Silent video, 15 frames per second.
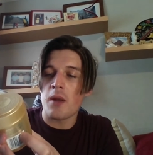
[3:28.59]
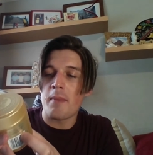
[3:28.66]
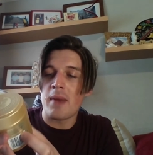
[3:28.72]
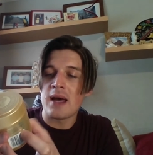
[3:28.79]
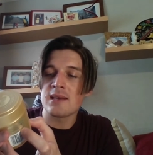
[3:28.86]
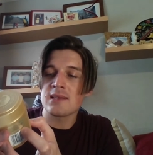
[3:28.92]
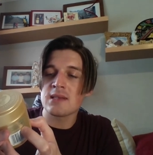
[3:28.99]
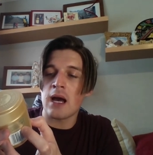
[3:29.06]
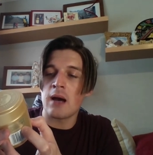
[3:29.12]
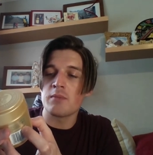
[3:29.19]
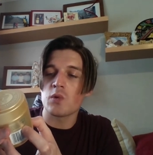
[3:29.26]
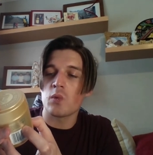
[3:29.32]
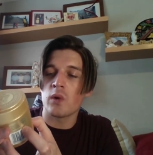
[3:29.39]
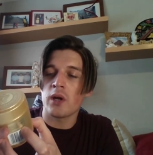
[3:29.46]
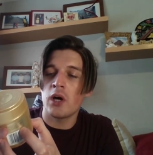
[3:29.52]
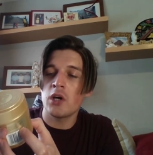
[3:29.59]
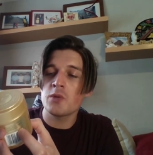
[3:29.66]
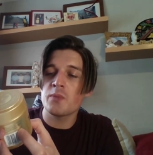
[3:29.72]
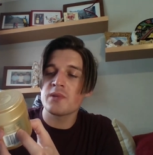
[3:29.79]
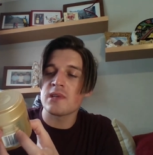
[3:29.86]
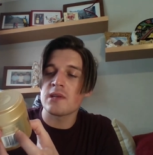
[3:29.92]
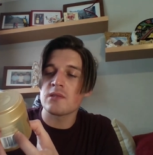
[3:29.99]
mask up to
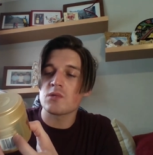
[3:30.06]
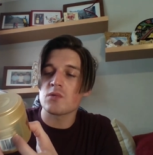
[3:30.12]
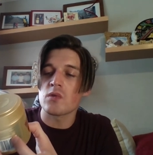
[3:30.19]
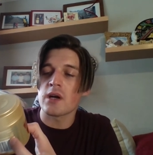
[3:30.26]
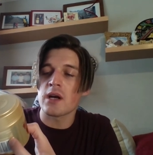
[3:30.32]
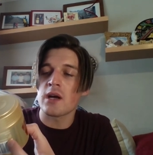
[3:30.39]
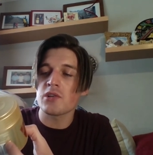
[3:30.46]
100% stronger,